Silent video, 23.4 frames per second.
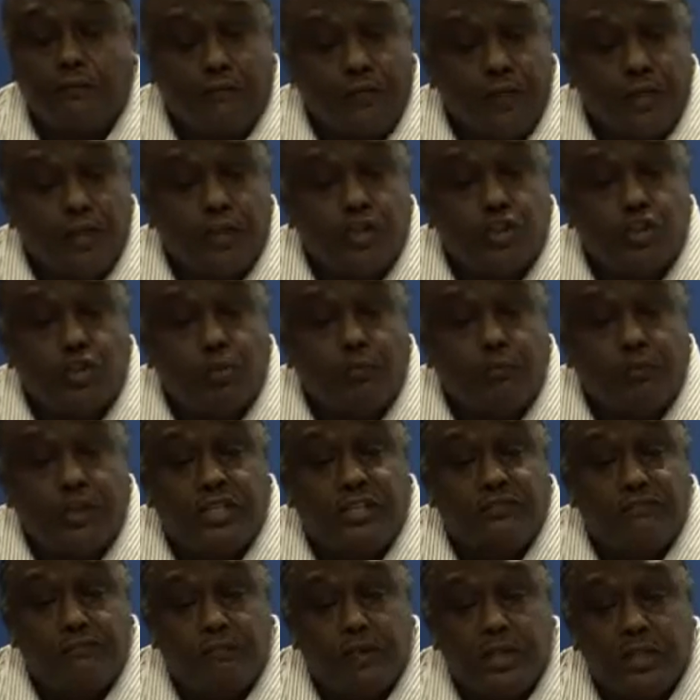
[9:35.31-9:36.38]
first
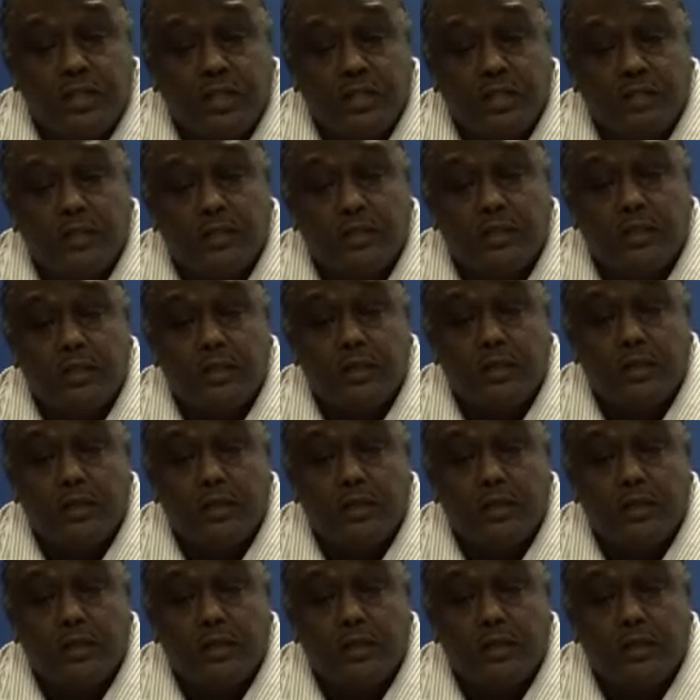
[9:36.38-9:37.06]
oppressive measures.